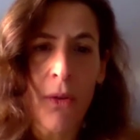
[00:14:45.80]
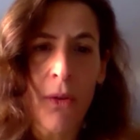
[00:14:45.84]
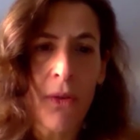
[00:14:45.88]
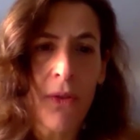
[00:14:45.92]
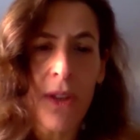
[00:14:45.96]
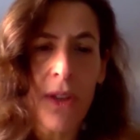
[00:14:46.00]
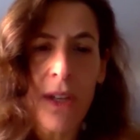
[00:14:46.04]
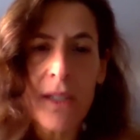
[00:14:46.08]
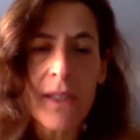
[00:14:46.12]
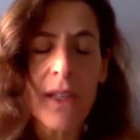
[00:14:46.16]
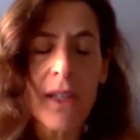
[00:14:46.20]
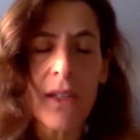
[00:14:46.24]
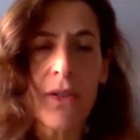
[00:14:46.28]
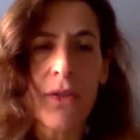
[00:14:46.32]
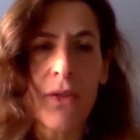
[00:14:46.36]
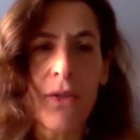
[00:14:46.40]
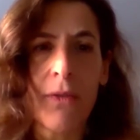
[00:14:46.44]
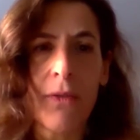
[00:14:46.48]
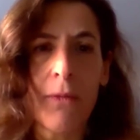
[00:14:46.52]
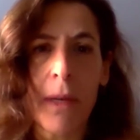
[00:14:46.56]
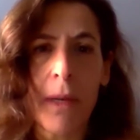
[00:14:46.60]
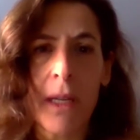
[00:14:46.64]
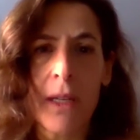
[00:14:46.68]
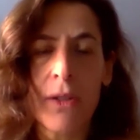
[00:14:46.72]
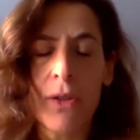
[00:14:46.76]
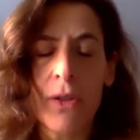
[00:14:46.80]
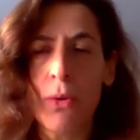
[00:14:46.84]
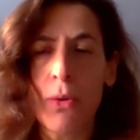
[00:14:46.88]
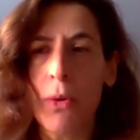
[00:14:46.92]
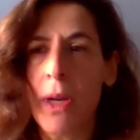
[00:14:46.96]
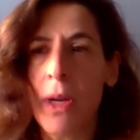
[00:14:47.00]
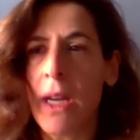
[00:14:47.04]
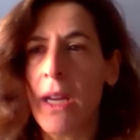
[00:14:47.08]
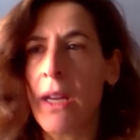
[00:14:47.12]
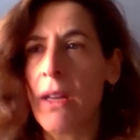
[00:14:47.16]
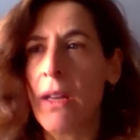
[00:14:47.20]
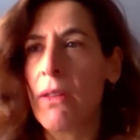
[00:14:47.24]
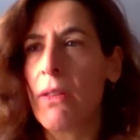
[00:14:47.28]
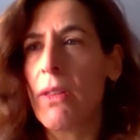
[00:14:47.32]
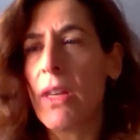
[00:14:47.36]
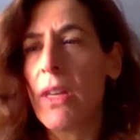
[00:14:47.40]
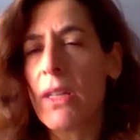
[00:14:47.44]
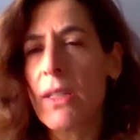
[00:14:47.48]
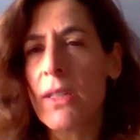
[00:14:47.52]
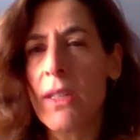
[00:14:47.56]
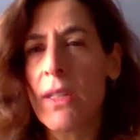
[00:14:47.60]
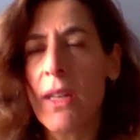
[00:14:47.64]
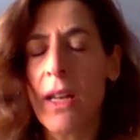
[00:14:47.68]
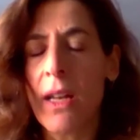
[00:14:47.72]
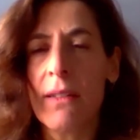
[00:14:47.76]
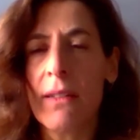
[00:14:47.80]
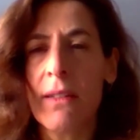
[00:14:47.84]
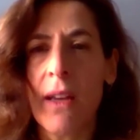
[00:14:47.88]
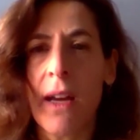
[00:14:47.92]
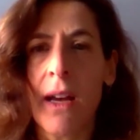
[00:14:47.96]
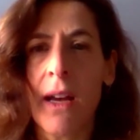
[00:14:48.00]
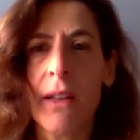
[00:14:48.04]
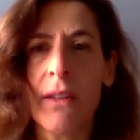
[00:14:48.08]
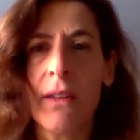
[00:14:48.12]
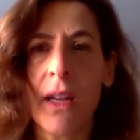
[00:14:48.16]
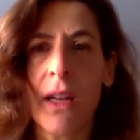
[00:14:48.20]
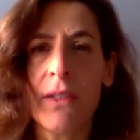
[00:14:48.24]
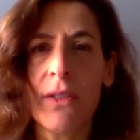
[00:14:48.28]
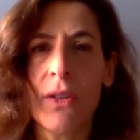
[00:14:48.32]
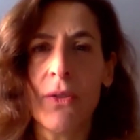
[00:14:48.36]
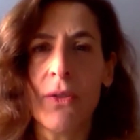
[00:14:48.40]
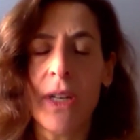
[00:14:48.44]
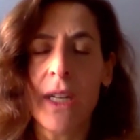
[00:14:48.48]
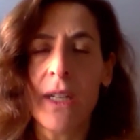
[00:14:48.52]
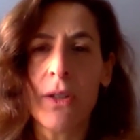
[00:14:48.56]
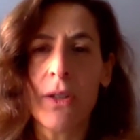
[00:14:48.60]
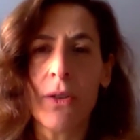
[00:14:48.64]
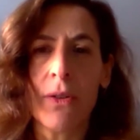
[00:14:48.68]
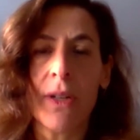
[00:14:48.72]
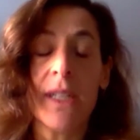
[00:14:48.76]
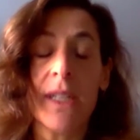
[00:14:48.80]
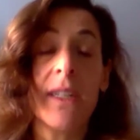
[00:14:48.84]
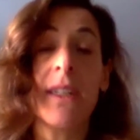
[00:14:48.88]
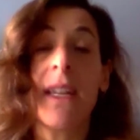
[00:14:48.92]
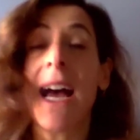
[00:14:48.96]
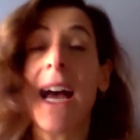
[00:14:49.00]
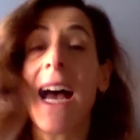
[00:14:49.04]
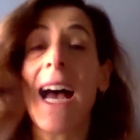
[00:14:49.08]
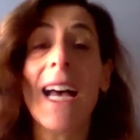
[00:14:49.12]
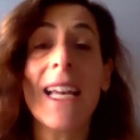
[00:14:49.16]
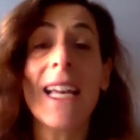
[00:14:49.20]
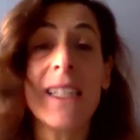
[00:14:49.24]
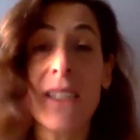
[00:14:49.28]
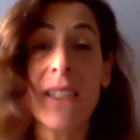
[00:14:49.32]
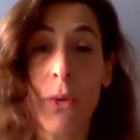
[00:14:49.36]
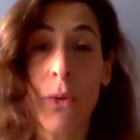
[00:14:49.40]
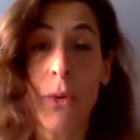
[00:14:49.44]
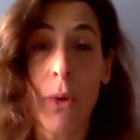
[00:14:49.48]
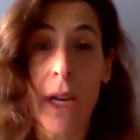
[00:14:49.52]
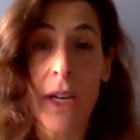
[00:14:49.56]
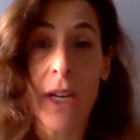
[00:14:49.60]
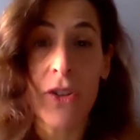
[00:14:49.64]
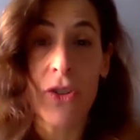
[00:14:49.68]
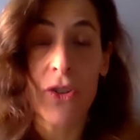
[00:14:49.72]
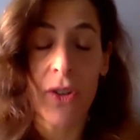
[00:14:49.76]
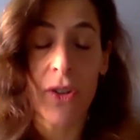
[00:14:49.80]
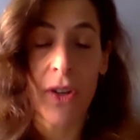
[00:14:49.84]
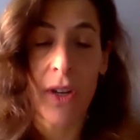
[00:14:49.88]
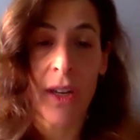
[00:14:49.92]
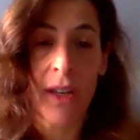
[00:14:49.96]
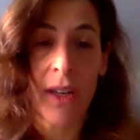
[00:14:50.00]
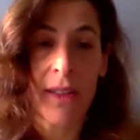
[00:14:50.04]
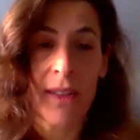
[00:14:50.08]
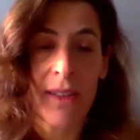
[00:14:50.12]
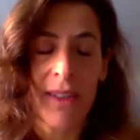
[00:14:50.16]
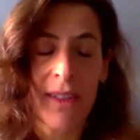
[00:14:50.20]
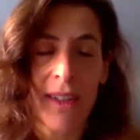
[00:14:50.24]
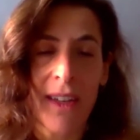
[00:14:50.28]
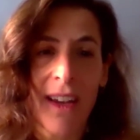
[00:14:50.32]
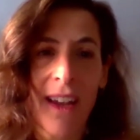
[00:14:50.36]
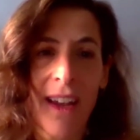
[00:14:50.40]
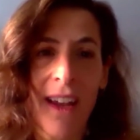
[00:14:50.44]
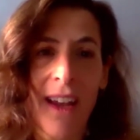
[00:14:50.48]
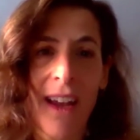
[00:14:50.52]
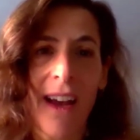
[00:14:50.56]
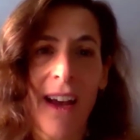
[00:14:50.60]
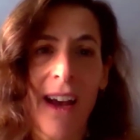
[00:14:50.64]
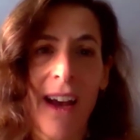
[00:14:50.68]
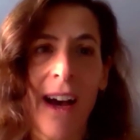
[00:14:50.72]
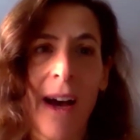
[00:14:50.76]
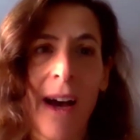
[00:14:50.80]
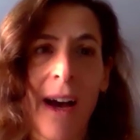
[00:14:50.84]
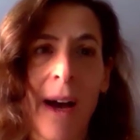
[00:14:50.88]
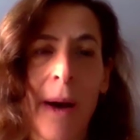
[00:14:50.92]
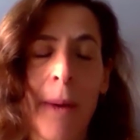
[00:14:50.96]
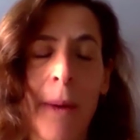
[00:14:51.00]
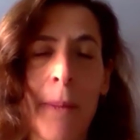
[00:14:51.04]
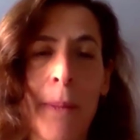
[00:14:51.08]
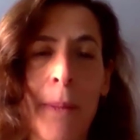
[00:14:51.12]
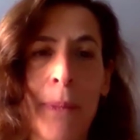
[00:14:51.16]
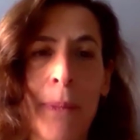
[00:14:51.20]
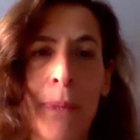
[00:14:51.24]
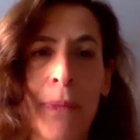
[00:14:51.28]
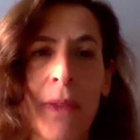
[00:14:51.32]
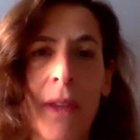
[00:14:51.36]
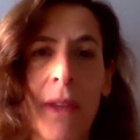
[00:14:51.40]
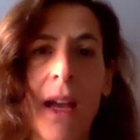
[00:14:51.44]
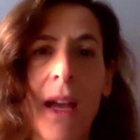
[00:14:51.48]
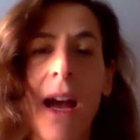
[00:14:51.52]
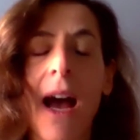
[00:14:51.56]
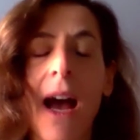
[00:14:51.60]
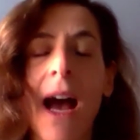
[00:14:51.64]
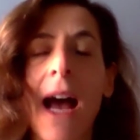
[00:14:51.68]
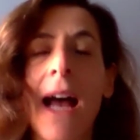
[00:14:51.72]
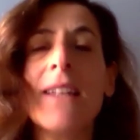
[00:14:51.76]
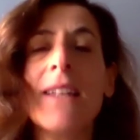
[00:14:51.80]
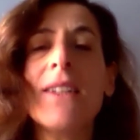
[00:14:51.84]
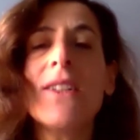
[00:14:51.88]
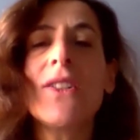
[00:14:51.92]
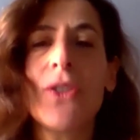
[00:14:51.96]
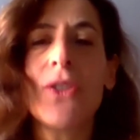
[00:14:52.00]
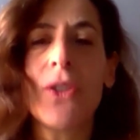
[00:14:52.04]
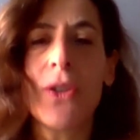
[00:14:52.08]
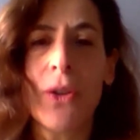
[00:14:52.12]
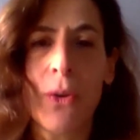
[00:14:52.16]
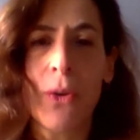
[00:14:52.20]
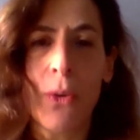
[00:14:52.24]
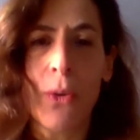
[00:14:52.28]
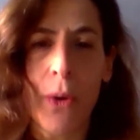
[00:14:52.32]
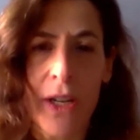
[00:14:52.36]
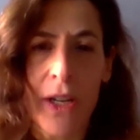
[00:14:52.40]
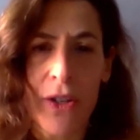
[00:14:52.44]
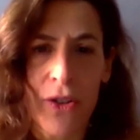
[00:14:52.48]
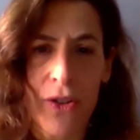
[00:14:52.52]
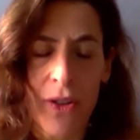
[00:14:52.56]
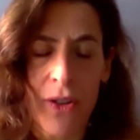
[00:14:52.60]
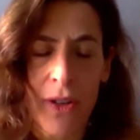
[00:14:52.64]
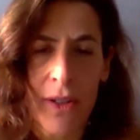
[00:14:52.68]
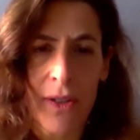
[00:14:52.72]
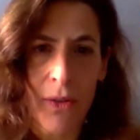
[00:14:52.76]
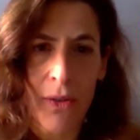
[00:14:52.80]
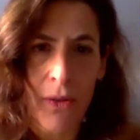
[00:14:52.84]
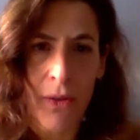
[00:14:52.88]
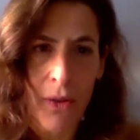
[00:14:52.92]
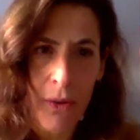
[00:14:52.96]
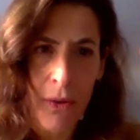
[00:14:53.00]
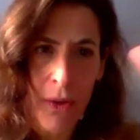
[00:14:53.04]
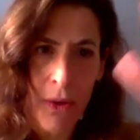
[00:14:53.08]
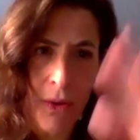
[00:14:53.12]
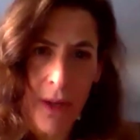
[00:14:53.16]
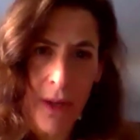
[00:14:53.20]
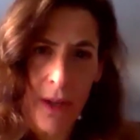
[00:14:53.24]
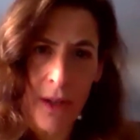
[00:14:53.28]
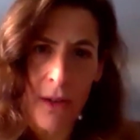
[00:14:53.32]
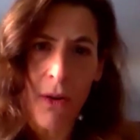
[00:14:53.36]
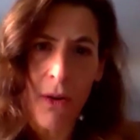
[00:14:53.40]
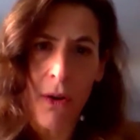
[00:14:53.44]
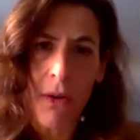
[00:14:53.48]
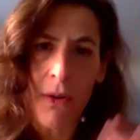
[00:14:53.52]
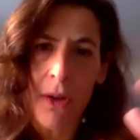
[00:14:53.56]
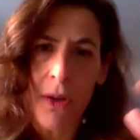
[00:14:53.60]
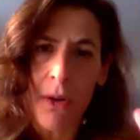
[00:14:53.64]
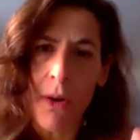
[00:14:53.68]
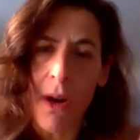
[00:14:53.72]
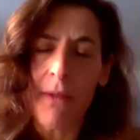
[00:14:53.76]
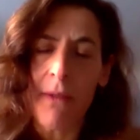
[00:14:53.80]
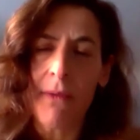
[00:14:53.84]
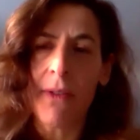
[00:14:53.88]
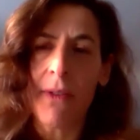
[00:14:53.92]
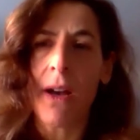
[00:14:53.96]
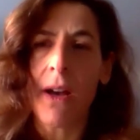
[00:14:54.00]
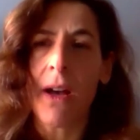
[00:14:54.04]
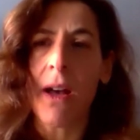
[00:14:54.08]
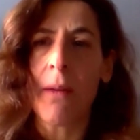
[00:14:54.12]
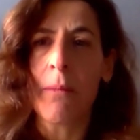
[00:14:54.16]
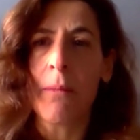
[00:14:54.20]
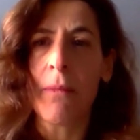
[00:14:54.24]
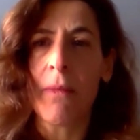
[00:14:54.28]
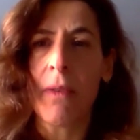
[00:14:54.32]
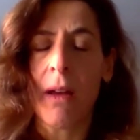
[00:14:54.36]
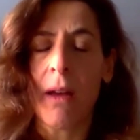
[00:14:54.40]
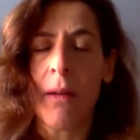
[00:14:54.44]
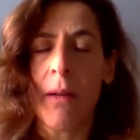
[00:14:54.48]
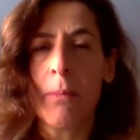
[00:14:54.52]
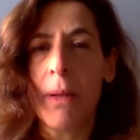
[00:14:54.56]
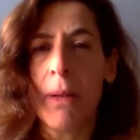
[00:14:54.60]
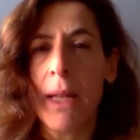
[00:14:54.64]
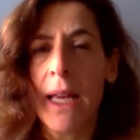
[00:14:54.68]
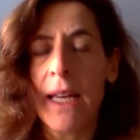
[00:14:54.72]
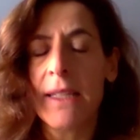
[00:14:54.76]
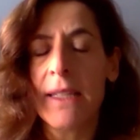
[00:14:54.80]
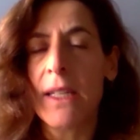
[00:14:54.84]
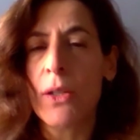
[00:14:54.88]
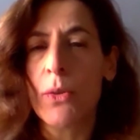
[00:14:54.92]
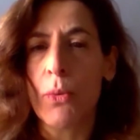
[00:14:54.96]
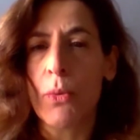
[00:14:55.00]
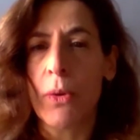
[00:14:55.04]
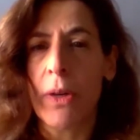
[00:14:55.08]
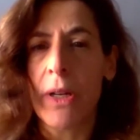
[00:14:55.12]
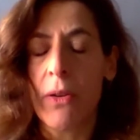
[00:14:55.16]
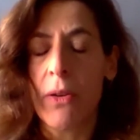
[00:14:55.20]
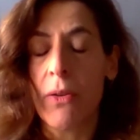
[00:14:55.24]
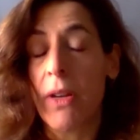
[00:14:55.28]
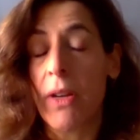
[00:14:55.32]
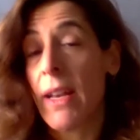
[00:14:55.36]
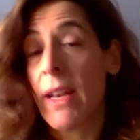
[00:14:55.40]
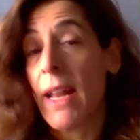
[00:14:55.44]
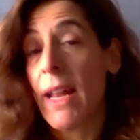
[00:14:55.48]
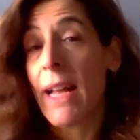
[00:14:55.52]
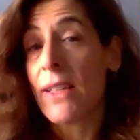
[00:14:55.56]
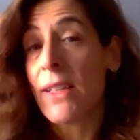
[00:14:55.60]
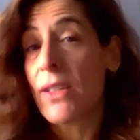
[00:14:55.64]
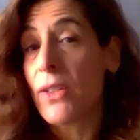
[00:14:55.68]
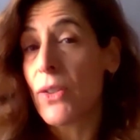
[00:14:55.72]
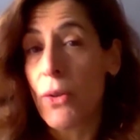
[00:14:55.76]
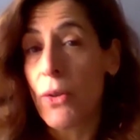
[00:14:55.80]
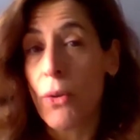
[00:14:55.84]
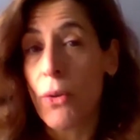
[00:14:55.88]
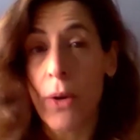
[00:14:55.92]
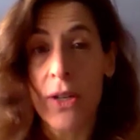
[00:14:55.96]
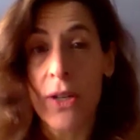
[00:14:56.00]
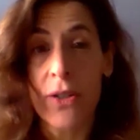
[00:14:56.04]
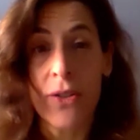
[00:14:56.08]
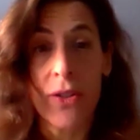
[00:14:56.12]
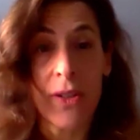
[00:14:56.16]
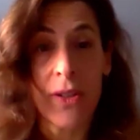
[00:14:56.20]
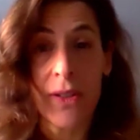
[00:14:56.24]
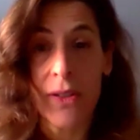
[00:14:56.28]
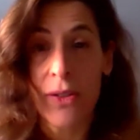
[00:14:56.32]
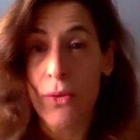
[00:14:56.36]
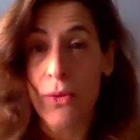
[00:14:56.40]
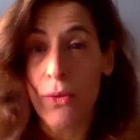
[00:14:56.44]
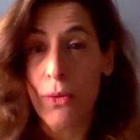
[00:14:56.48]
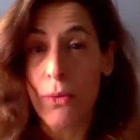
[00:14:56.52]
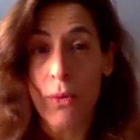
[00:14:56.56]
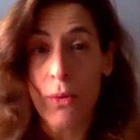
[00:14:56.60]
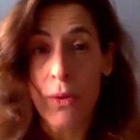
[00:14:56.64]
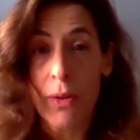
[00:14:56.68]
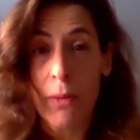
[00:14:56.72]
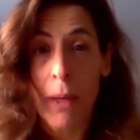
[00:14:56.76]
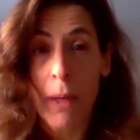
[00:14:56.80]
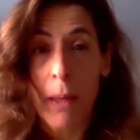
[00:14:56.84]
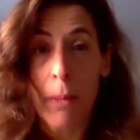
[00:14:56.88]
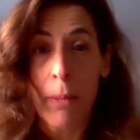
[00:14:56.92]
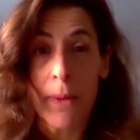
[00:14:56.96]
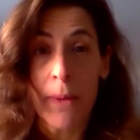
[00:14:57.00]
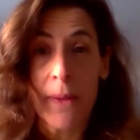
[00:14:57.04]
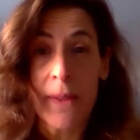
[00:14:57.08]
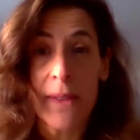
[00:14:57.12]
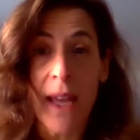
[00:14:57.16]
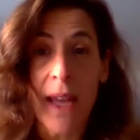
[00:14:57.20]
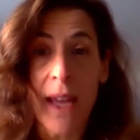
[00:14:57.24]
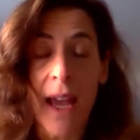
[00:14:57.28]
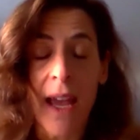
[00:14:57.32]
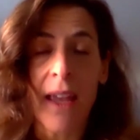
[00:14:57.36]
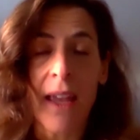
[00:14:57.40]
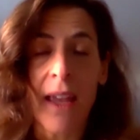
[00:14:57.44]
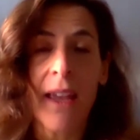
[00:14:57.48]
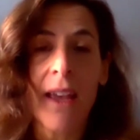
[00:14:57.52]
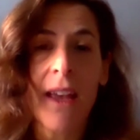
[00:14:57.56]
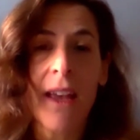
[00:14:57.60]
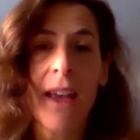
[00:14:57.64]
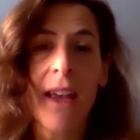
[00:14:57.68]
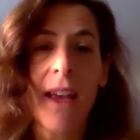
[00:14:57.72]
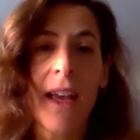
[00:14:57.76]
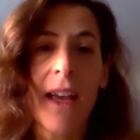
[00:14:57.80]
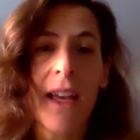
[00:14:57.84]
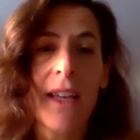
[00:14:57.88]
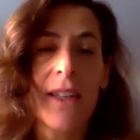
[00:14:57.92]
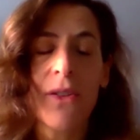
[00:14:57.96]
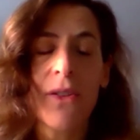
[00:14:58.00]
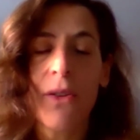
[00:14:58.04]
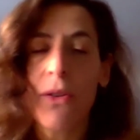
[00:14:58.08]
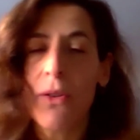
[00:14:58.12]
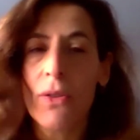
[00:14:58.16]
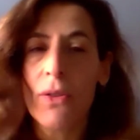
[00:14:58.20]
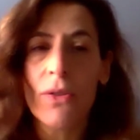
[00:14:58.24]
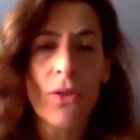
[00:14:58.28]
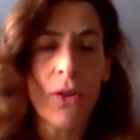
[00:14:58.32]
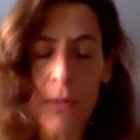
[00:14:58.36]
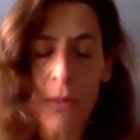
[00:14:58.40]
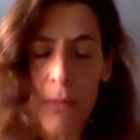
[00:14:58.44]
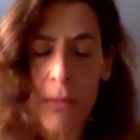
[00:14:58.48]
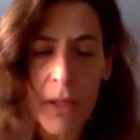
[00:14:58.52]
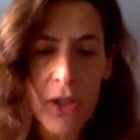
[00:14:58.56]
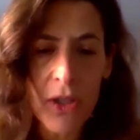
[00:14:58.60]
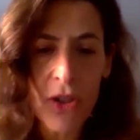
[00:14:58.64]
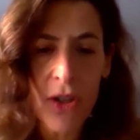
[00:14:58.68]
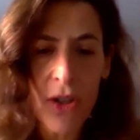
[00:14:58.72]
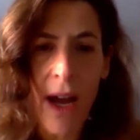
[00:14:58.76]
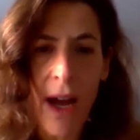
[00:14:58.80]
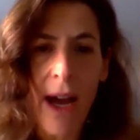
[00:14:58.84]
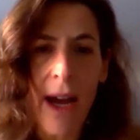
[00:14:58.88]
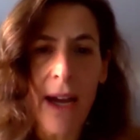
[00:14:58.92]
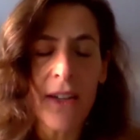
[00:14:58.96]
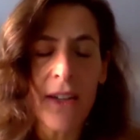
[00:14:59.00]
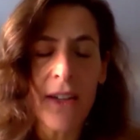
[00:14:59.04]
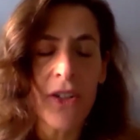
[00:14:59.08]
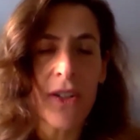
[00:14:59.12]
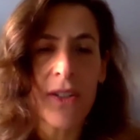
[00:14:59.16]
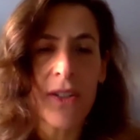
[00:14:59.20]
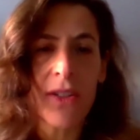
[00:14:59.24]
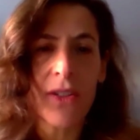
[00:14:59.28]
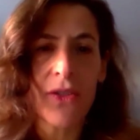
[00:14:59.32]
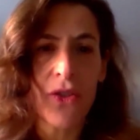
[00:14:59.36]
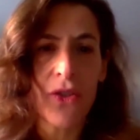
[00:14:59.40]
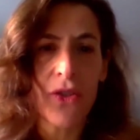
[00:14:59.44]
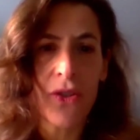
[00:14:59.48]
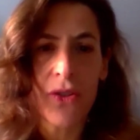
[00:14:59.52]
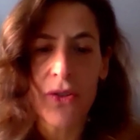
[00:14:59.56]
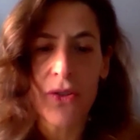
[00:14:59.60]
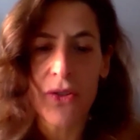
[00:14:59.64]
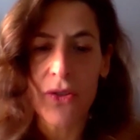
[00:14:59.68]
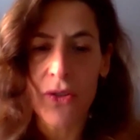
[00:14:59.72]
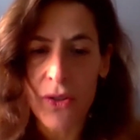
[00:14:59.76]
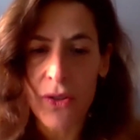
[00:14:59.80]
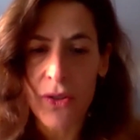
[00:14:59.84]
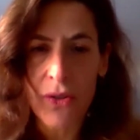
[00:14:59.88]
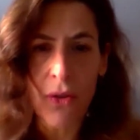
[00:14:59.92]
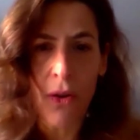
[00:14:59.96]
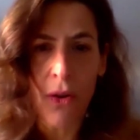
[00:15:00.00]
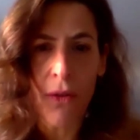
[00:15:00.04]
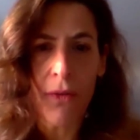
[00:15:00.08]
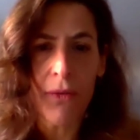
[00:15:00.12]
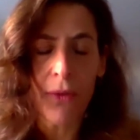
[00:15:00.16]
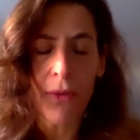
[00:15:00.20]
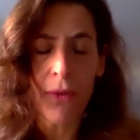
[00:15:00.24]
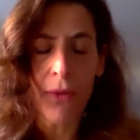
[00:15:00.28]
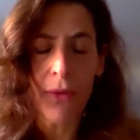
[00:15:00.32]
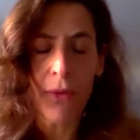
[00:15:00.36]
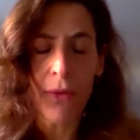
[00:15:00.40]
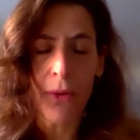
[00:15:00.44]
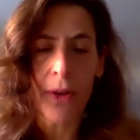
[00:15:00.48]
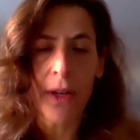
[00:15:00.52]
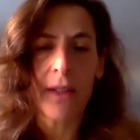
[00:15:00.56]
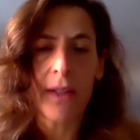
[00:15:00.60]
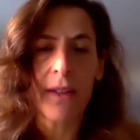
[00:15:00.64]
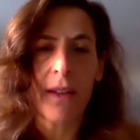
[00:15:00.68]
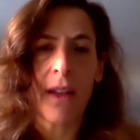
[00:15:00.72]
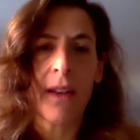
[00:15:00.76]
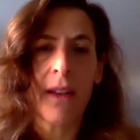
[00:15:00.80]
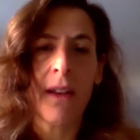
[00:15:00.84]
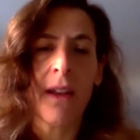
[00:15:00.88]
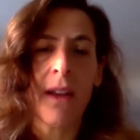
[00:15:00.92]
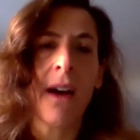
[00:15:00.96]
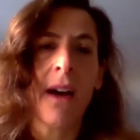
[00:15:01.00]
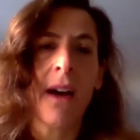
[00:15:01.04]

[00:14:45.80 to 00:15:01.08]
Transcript: Things that you've been doing, things that you're interested. Ask questions, answer questions. You can go. You have places where you can answer questions to what people say. So don't be shy. Just go for it, and